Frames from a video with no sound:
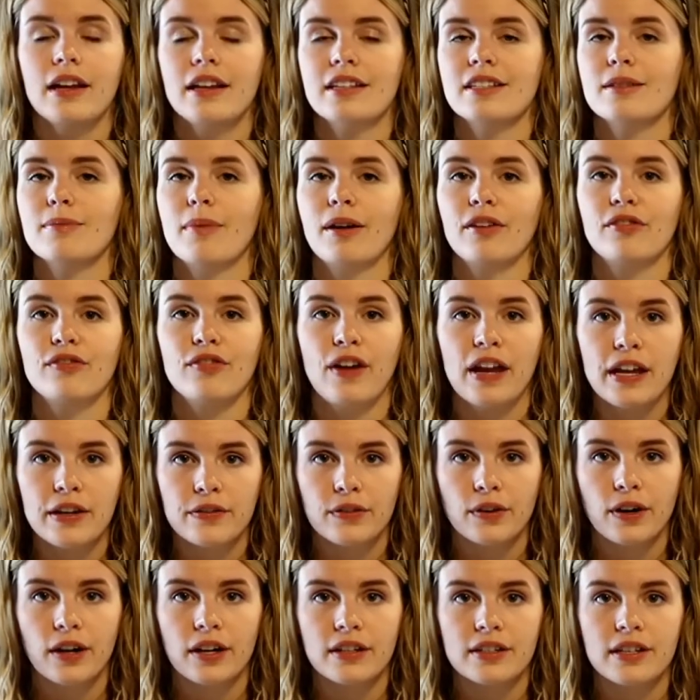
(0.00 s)
It's my
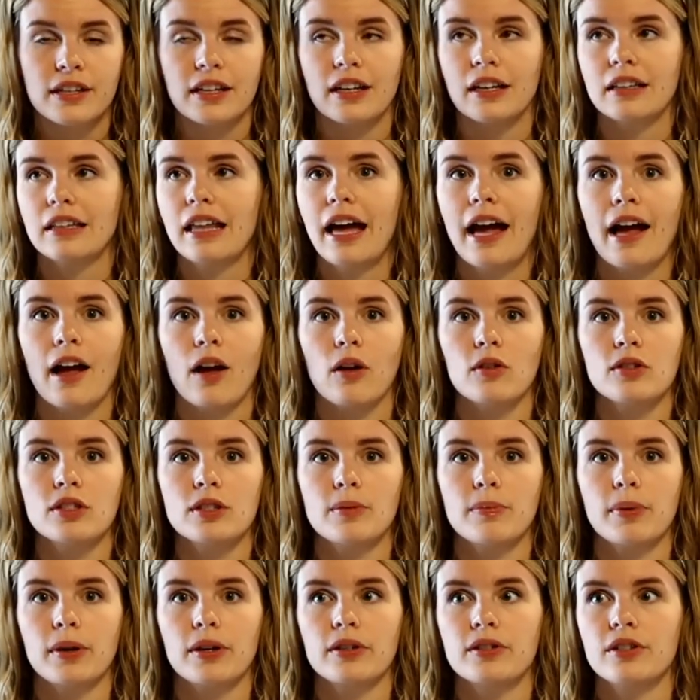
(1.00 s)
favorite. It allows the
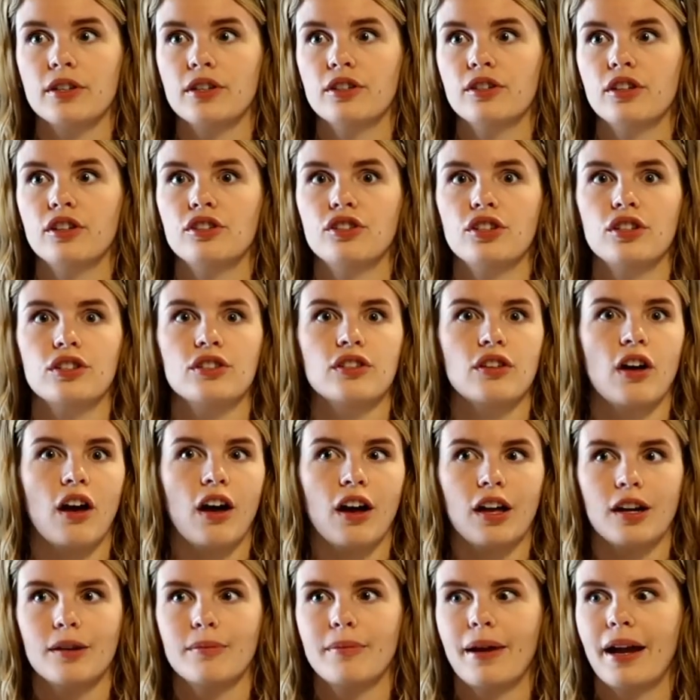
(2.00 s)
person to just
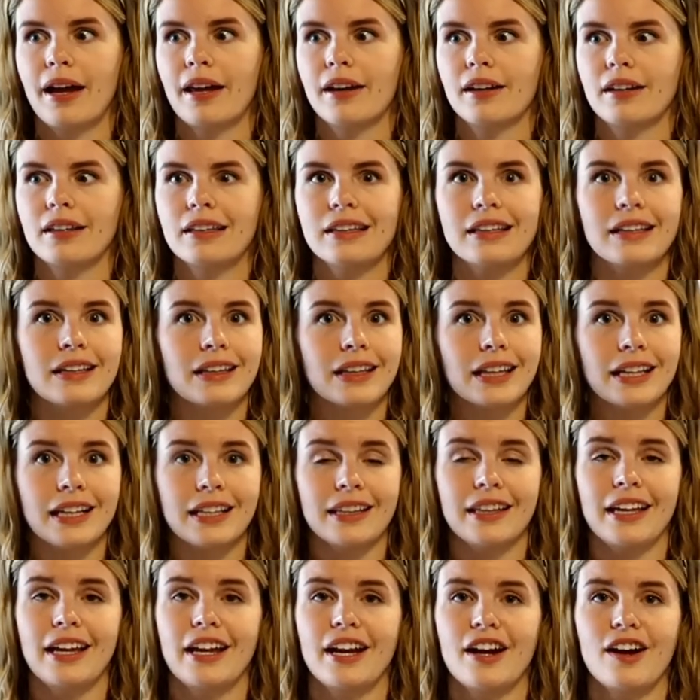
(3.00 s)
automatically click
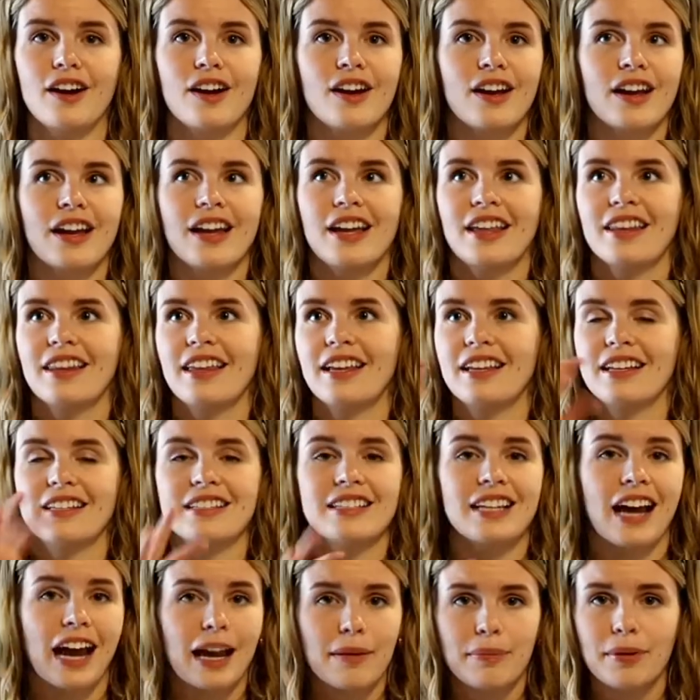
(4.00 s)
there. They can
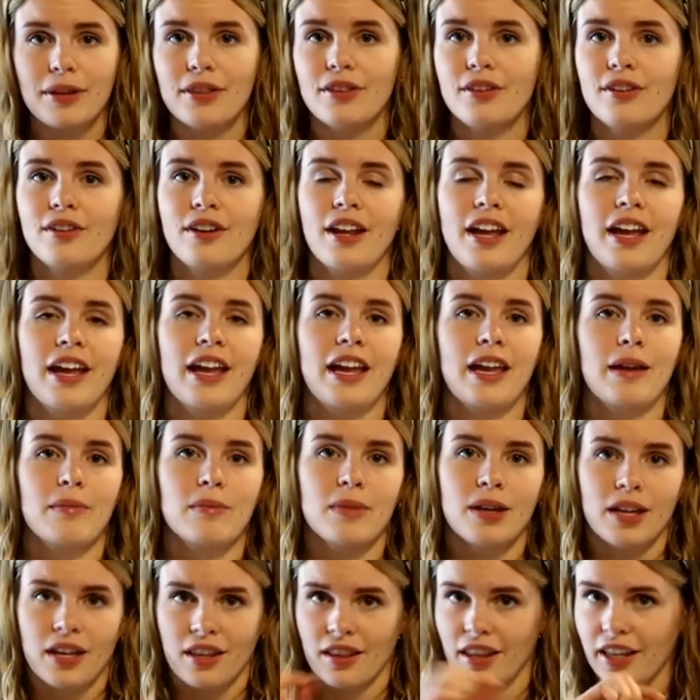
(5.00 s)
type in their name,
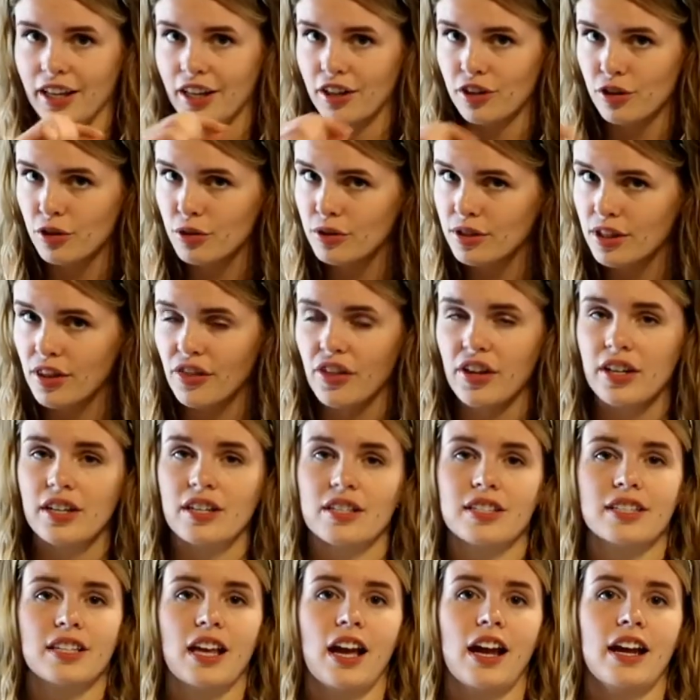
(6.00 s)
they can use the thing to
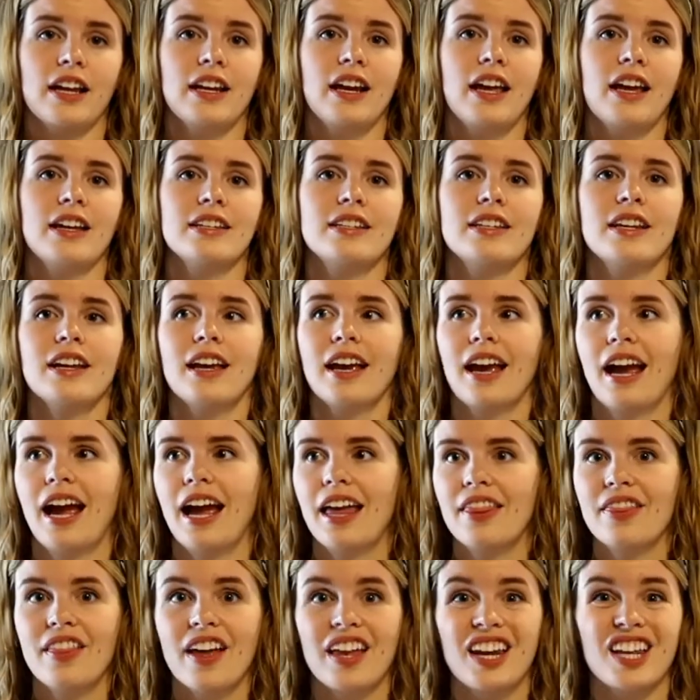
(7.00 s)
sign it,
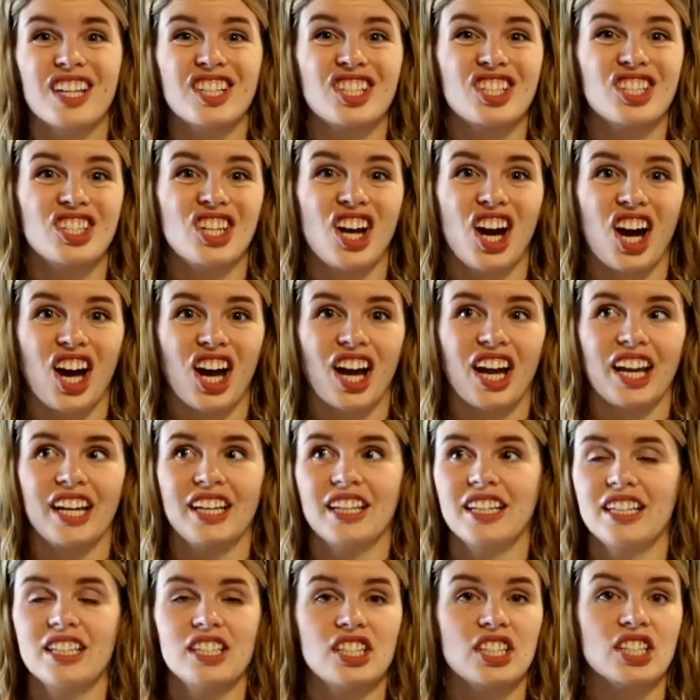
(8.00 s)
and then it's done.
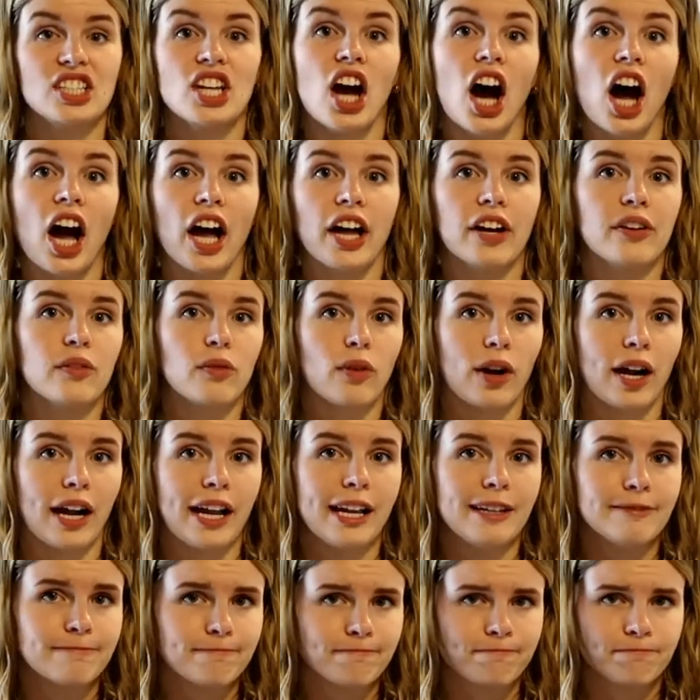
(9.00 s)
It's done,
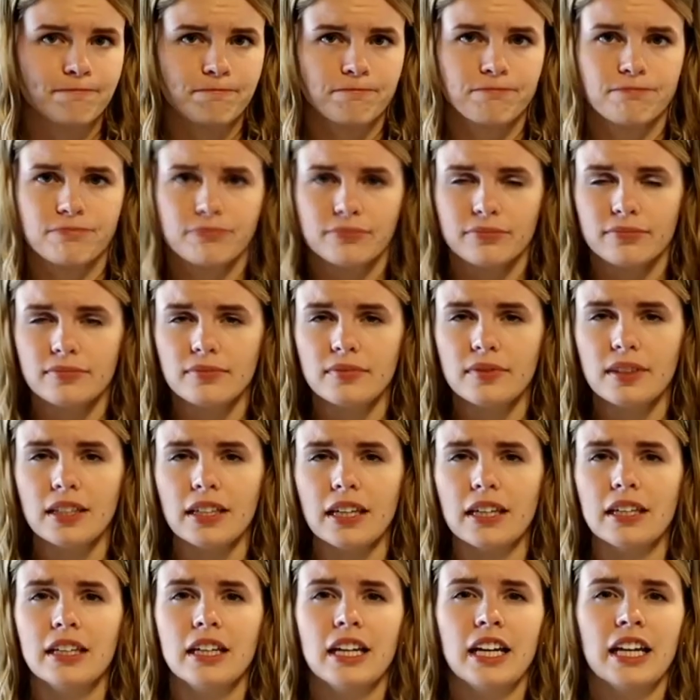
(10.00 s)
right?
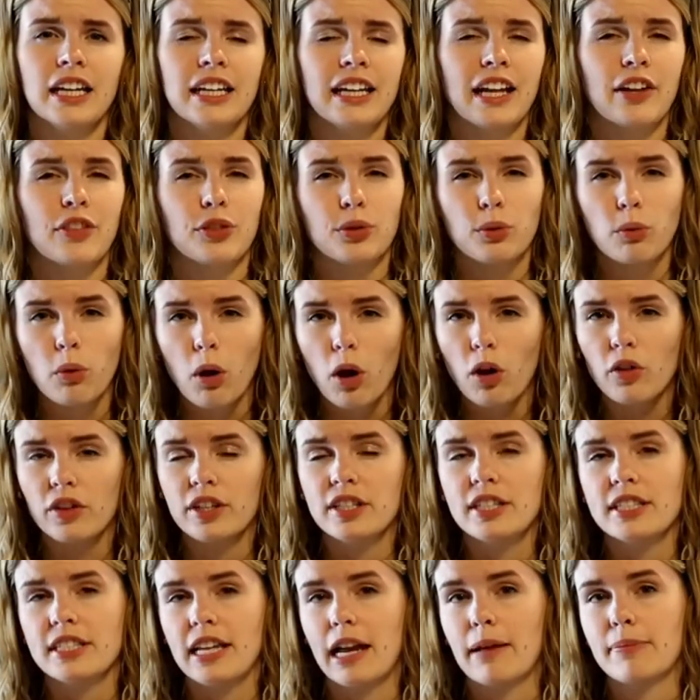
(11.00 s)
Now, through all
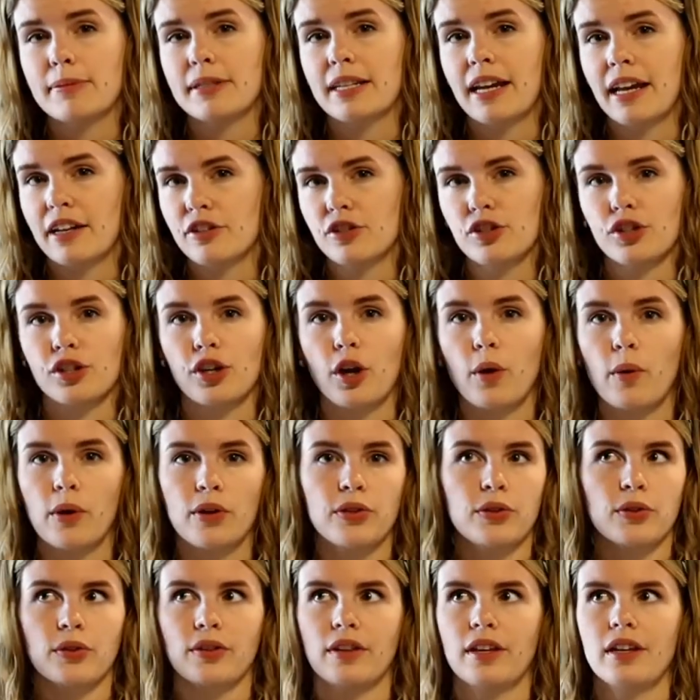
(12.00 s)
these steps, and as you're
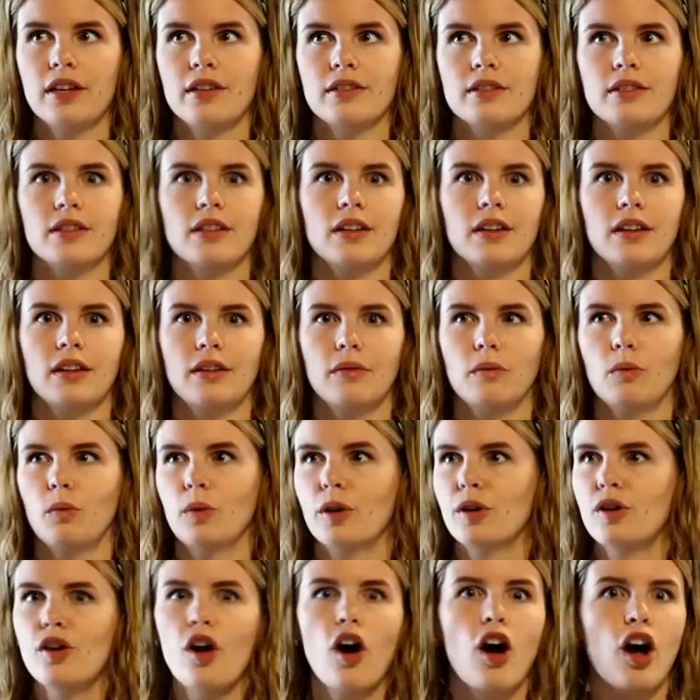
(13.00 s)
going through these,
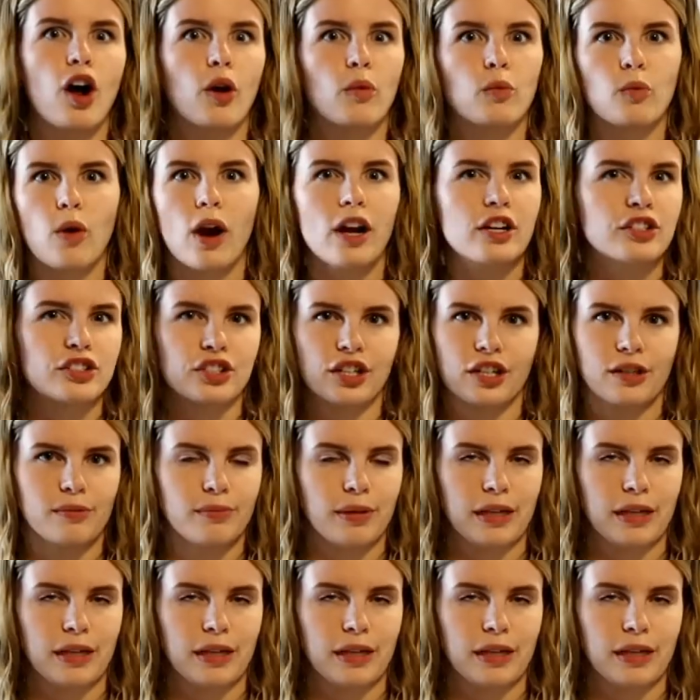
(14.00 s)
we're not rushing